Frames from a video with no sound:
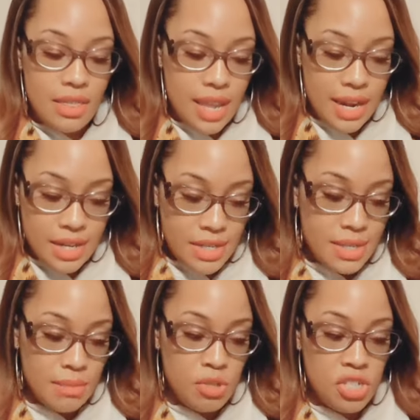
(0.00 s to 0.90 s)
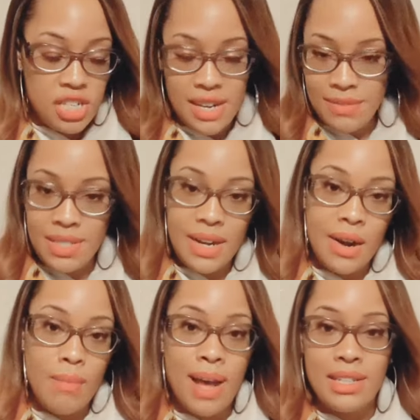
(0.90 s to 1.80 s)
There's some shifts that
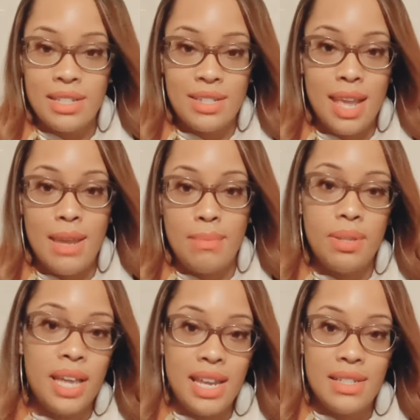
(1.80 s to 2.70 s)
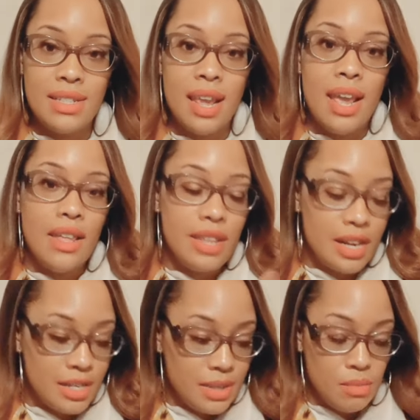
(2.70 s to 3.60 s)
are about to take place.
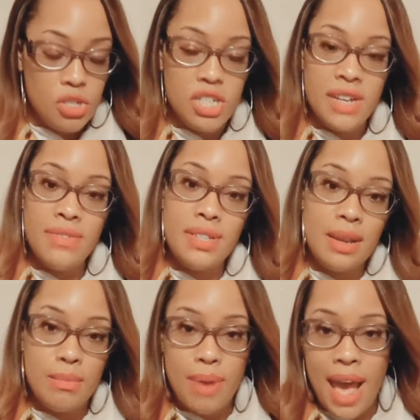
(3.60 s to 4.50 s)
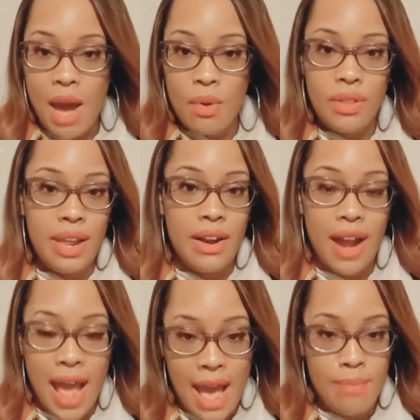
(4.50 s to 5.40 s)
There's some shifts in power that are
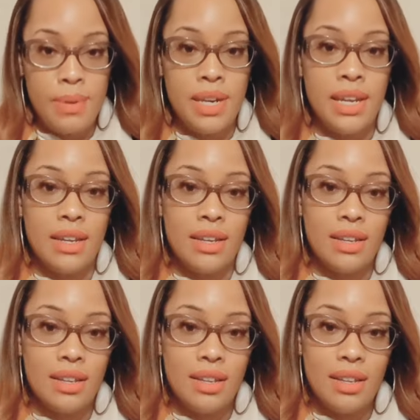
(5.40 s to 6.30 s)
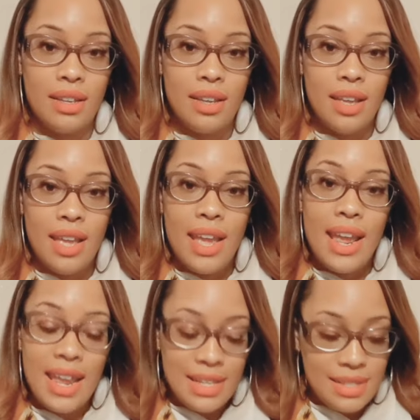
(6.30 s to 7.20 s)
happening.
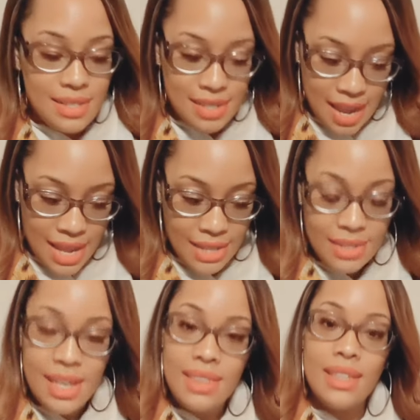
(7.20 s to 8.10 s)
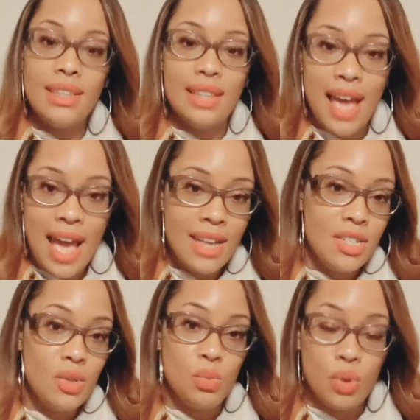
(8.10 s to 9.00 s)
It says that the
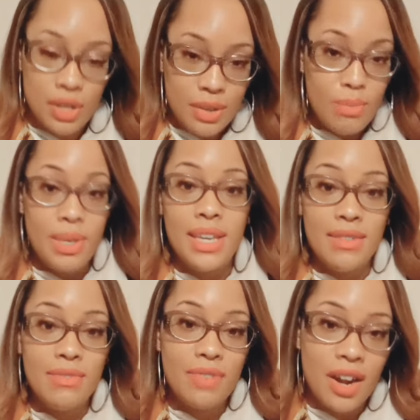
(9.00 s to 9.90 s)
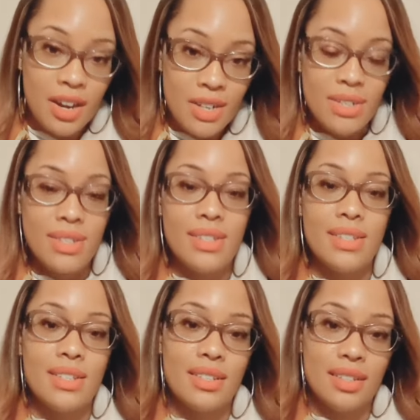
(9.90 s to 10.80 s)
last will be first.